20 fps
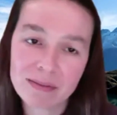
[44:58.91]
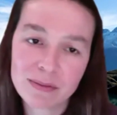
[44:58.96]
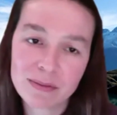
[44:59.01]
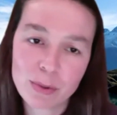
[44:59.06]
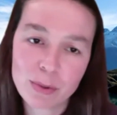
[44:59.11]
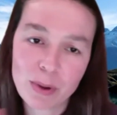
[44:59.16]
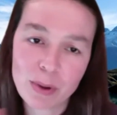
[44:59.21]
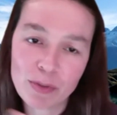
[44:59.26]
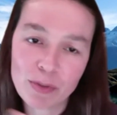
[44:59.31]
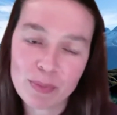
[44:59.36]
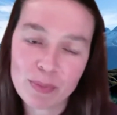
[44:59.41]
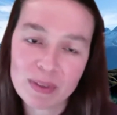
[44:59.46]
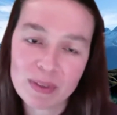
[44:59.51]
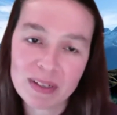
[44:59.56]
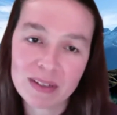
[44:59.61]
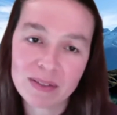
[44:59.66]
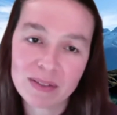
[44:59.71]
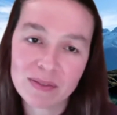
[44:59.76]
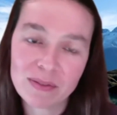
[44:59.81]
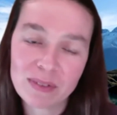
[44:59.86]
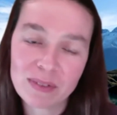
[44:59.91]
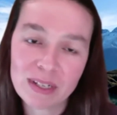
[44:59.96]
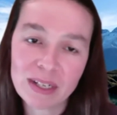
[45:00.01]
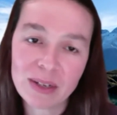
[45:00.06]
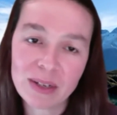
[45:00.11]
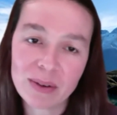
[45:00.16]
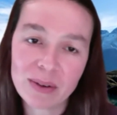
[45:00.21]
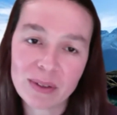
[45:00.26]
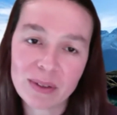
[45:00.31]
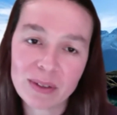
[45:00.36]
12 minute
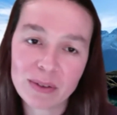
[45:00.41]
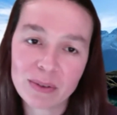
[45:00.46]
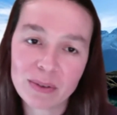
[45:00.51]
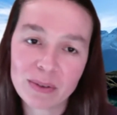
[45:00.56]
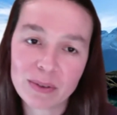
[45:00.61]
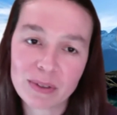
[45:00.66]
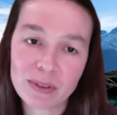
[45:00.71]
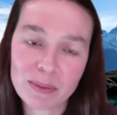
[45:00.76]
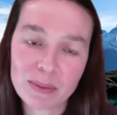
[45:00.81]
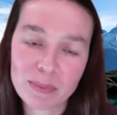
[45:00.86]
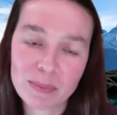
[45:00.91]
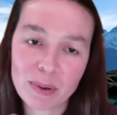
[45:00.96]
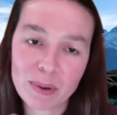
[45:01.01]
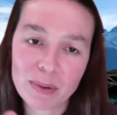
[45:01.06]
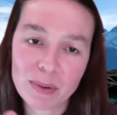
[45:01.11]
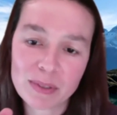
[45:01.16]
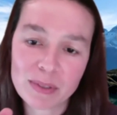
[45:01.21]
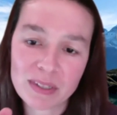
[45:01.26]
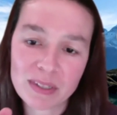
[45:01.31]
video that you had composed